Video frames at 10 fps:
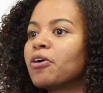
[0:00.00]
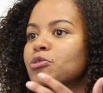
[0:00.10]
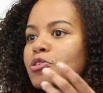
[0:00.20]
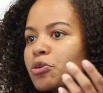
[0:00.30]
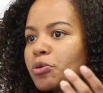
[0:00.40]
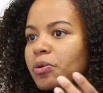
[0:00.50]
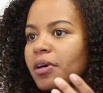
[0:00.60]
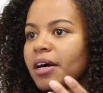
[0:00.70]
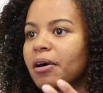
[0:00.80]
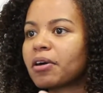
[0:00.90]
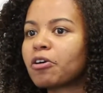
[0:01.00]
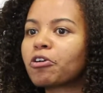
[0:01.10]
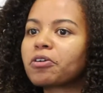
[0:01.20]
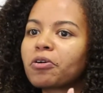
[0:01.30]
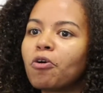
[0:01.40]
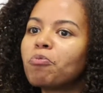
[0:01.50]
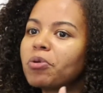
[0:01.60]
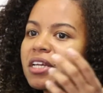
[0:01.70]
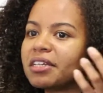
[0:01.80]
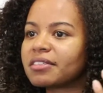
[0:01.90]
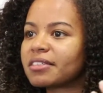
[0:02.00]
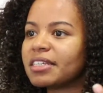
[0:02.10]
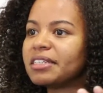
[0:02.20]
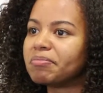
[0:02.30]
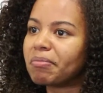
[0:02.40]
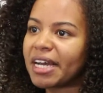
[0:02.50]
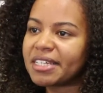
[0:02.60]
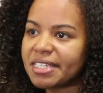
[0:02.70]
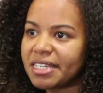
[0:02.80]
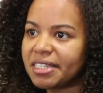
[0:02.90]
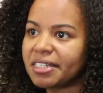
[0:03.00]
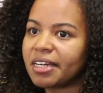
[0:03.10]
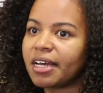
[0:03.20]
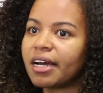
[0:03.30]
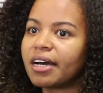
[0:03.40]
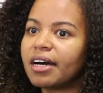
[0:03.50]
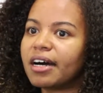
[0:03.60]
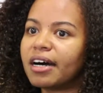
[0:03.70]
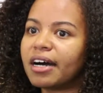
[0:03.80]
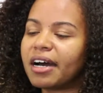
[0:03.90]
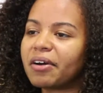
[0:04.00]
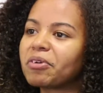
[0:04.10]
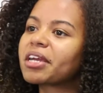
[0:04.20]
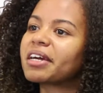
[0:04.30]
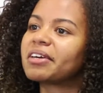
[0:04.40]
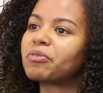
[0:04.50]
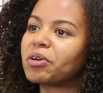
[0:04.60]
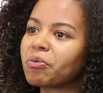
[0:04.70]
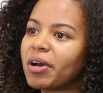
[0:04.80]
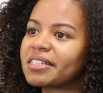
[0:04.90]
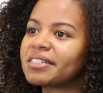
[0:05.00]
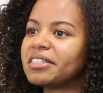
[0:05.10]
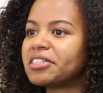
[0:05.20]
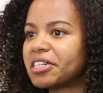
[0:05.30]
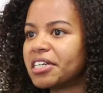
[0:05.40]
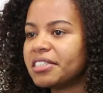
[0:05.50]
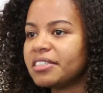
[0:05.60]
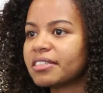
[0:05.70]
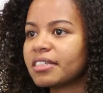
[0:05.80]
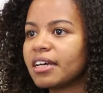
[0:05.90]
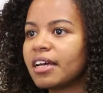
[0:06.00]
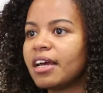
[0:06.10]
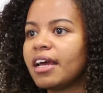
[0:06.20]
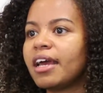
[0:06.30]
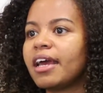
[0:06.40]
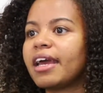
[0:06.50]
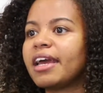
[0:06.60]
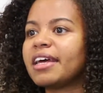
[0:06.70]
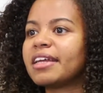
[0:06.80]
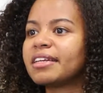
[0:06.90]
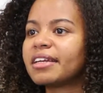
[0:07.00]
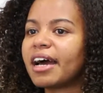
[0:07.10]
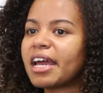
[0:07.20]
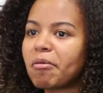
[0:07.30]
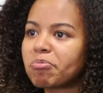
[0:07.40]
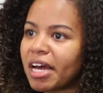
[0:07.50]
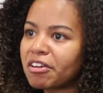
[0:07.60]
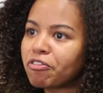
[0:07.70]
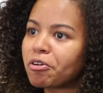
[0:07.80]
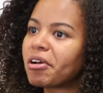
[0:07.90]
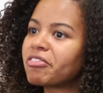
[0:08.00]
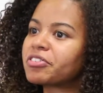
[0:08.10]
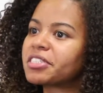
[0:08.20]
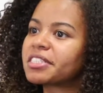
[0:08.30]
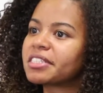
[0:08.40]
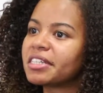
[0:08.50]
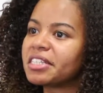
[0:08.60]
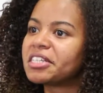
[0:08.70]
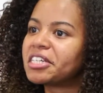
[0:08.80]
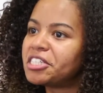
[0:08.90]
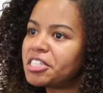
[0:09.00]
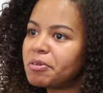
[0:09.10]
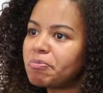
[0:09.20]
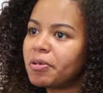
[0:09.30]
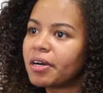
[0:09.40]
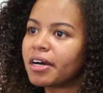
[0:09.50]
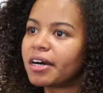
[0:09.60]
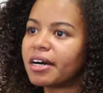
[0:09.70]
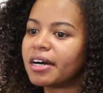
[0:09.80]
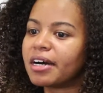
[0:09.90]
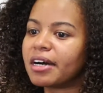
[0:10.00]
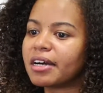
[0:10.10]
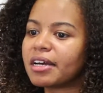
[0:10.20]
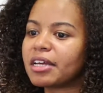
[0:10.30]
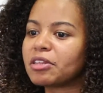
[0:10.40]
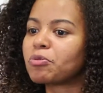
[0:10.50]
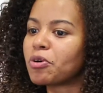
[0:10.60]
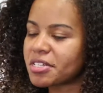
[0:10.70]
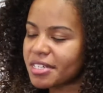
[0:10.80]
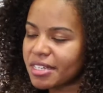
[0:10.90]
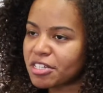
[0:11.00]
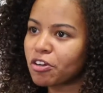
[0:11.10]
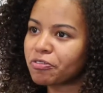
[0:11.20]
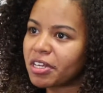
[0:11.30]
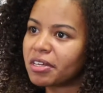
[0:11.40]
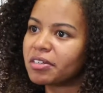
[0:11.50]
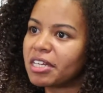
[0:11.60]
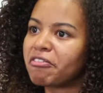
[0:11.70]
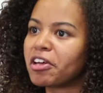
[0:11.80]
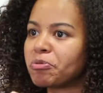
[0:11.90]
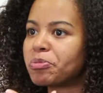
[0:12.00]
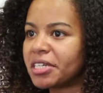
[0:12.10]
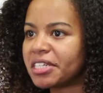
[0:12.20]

also companies in my city request interns, and I applied for my first internship. It was a software developer